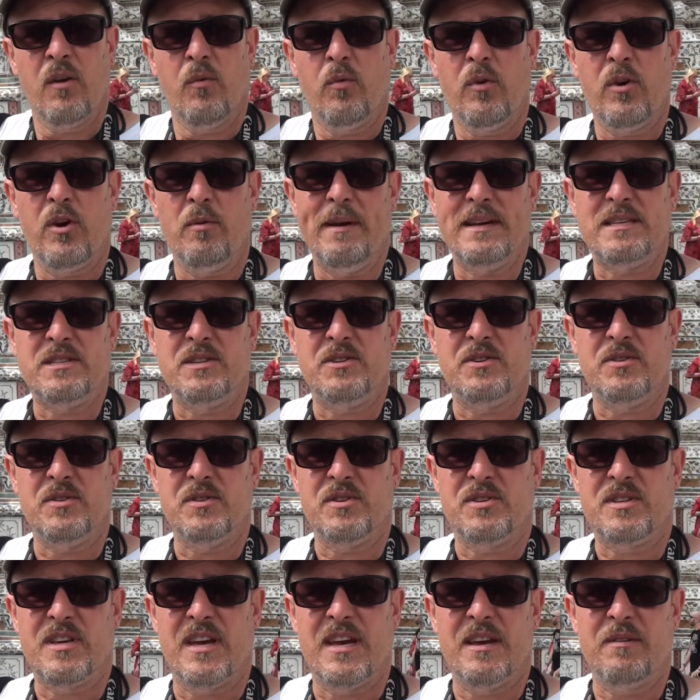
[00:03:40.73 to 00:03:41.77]
We're about to do the
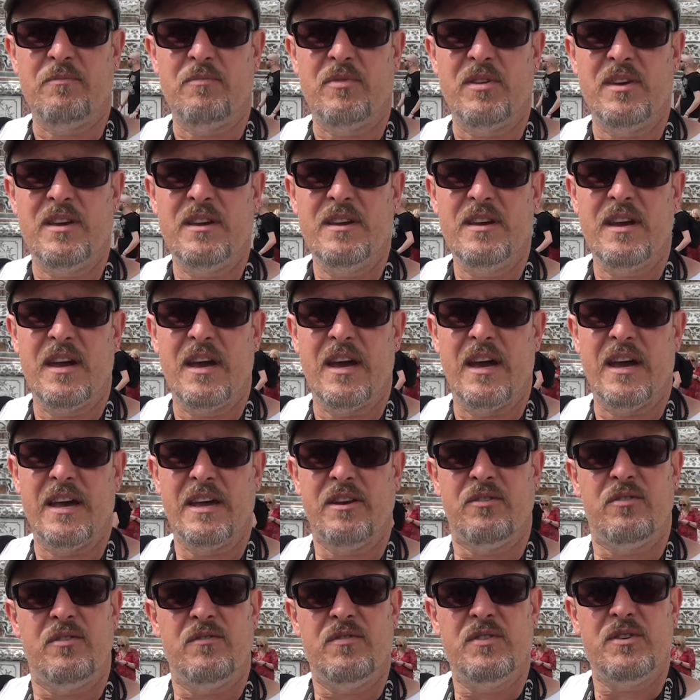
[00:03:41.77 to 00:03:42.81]
same thing
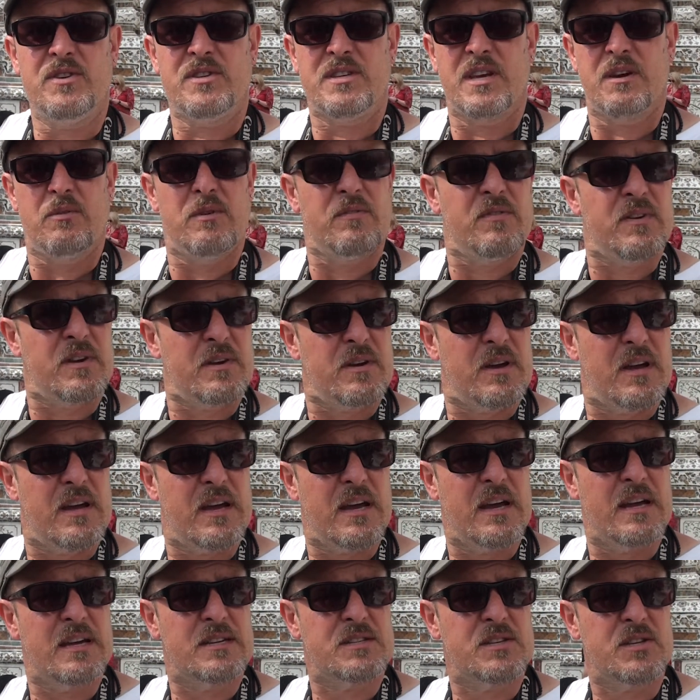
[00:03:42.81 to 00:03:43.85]
in reverse, however,
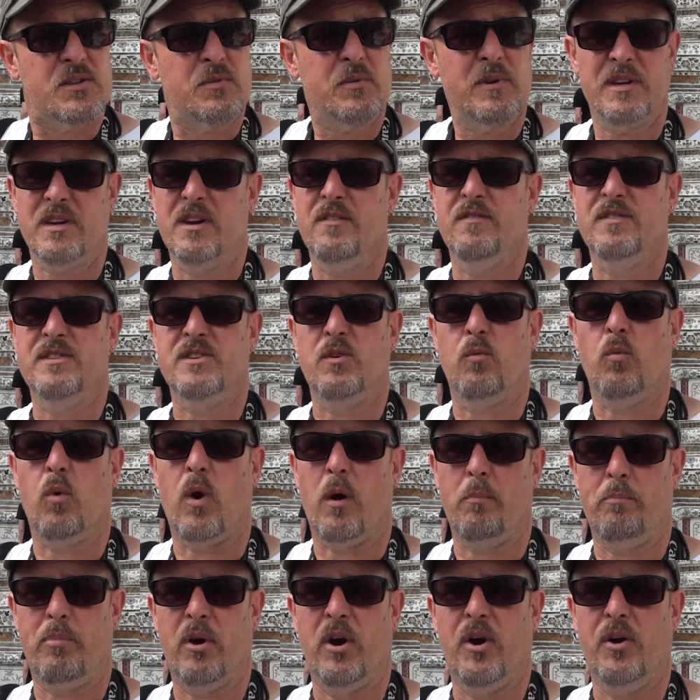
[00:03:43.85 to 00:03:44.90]
so that we can go visit
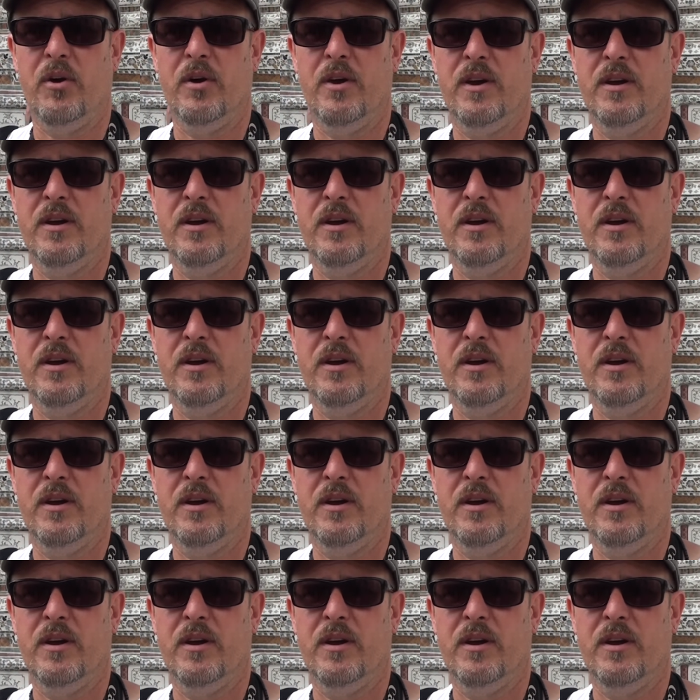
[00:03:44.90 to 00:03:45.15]
Wat Pho.